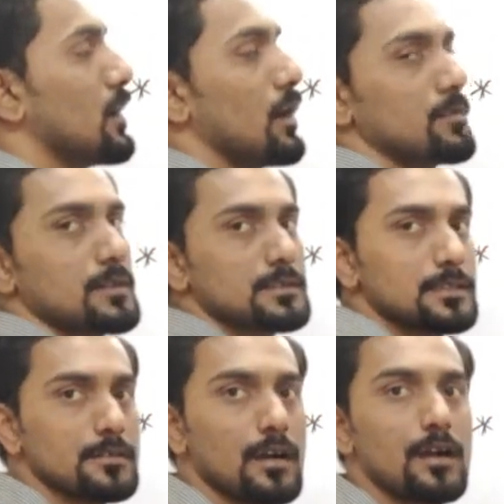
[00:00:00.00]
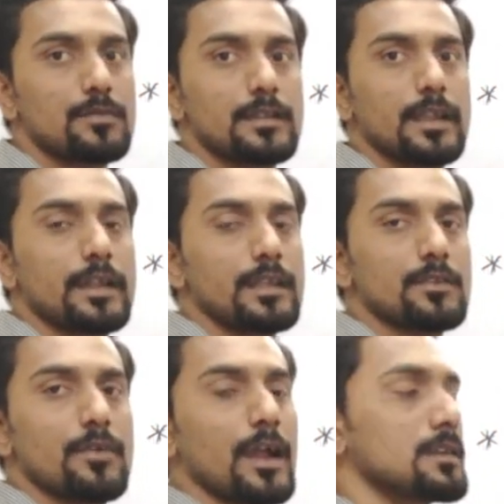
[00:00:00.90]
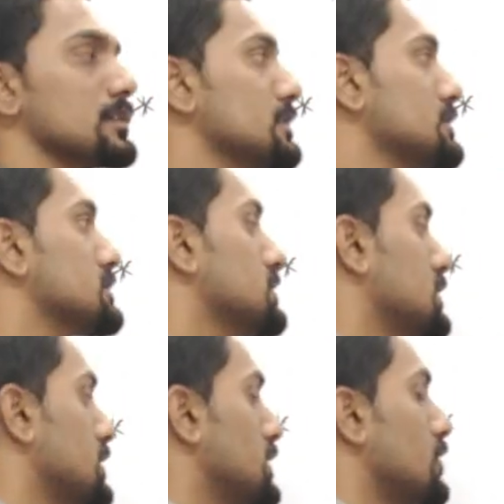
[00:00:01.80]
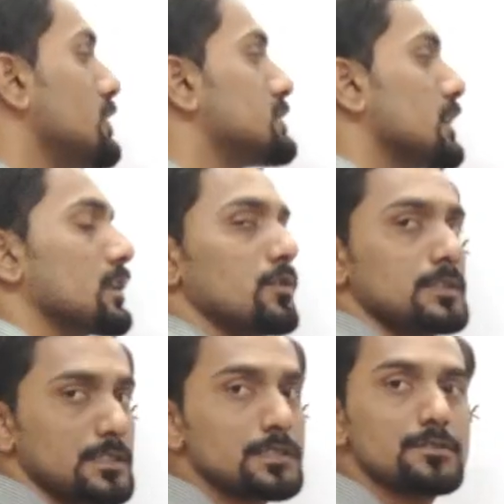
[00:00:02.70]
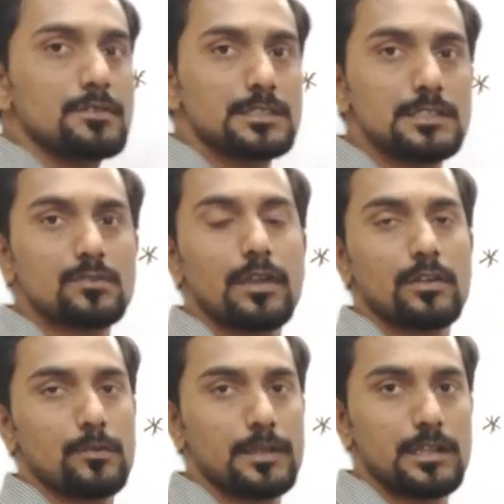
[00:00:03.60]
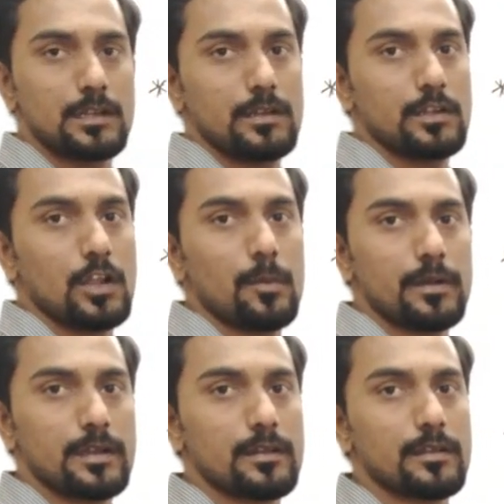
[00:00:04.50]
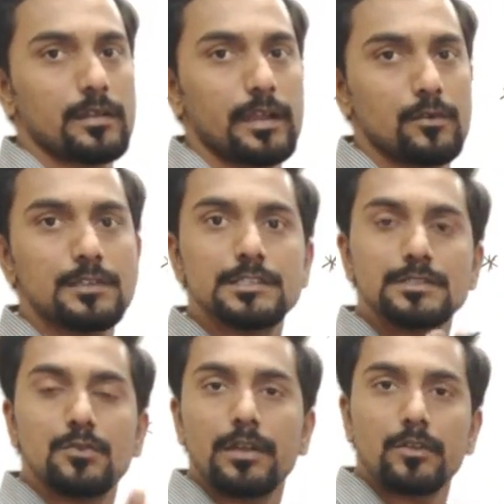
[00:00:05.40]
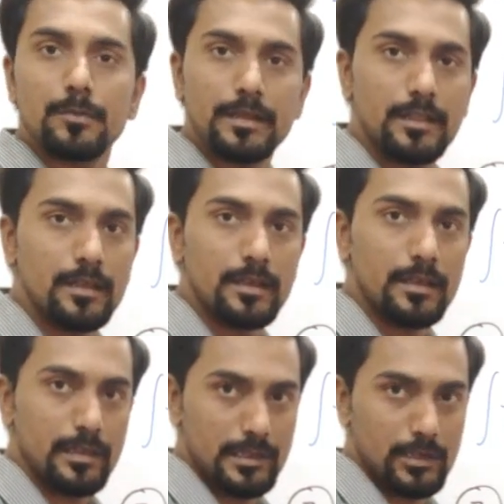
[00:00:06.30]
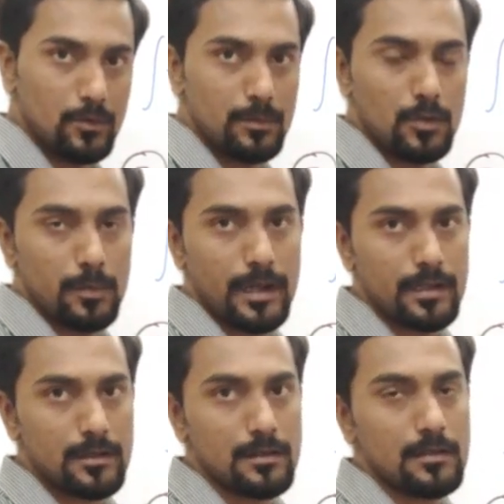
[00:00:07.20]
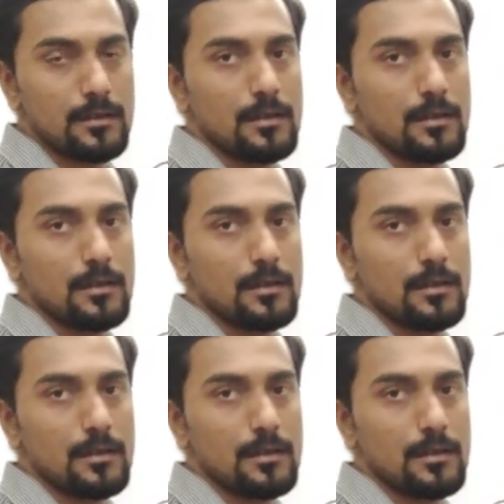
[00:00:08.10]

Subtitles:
After getting the factors, we'll check which is going to be the denominator and which is going to be in the numerator.